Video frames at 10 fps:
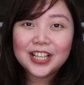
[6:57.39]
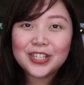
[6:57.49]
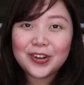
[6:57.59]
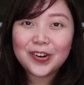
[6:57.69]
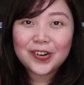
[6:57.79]

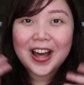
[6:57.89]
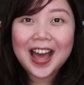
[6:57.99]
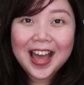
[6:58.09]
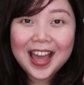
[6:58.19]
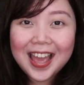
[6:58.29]
So,
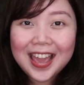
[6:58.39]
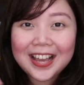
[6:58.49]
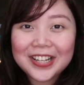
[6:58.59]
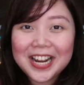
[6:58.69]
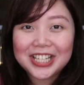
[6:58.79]

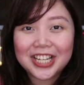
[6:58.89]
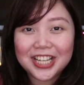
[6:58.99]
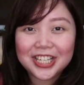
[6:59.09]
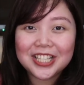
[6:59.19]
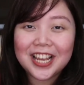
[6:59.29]
hi!
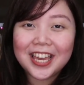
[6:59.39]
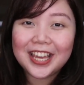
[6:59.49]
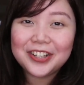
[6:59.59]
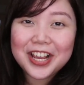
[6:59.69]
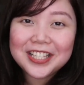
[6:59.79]
Congratulations
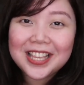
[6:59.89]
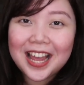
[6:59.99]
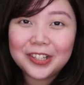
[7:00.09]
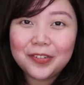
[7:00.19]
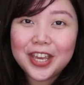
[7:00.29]
again, Red
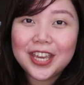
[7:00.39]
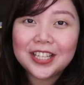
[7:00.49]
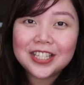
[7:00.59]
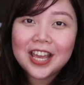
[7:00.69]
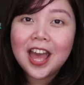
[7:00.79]

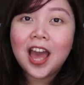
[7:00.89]
Sandwich!